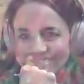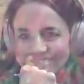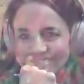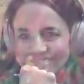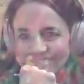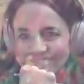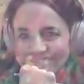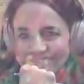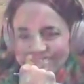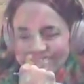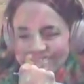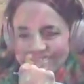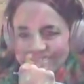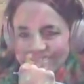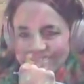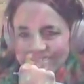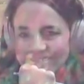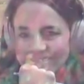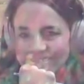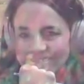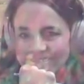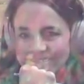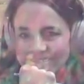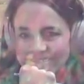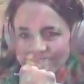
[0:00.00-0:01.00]

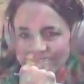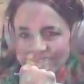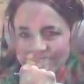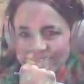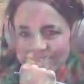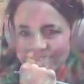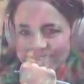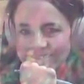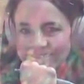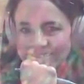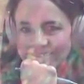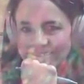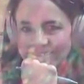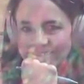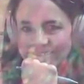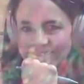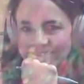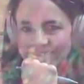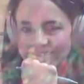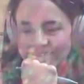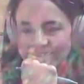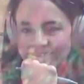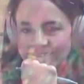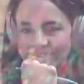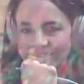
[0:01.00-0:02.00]

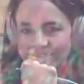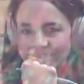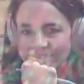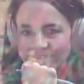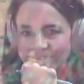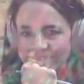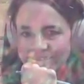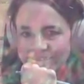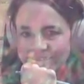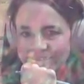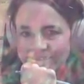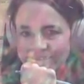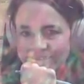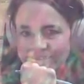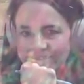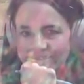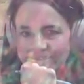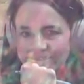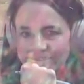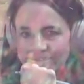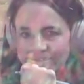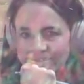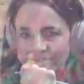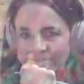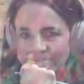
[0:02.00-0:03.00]

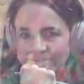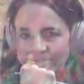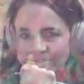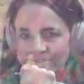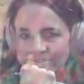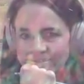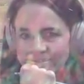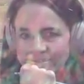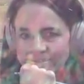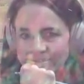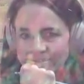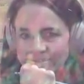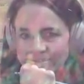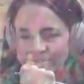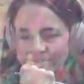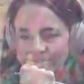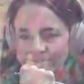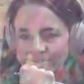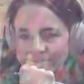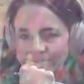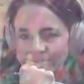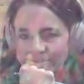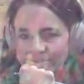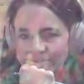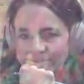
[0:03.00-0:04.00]

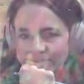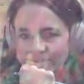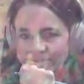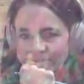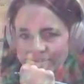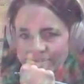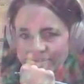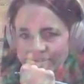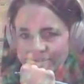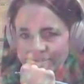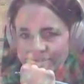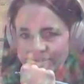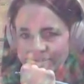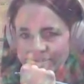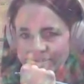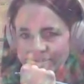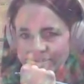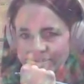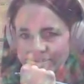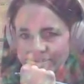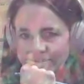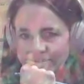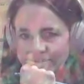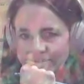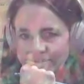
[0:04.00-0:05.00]

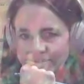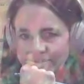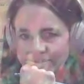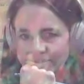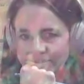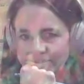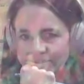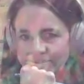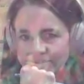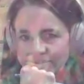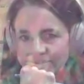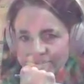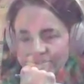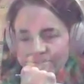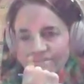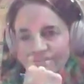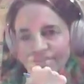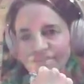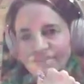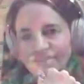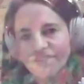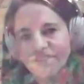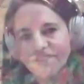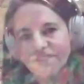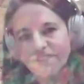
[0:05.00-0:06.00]

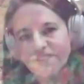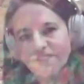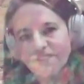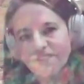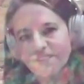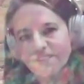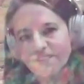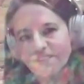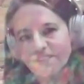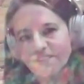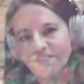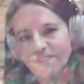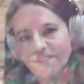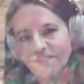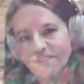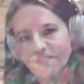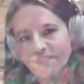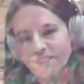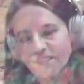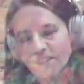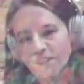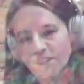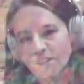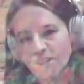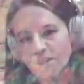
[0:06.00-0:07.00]

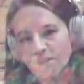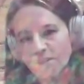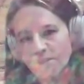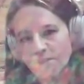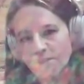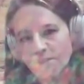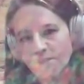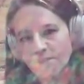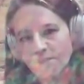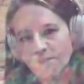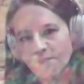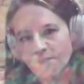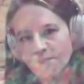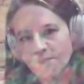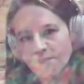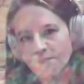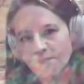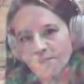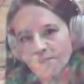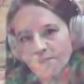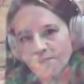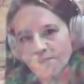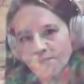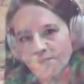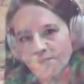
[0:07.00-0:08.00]
(silent)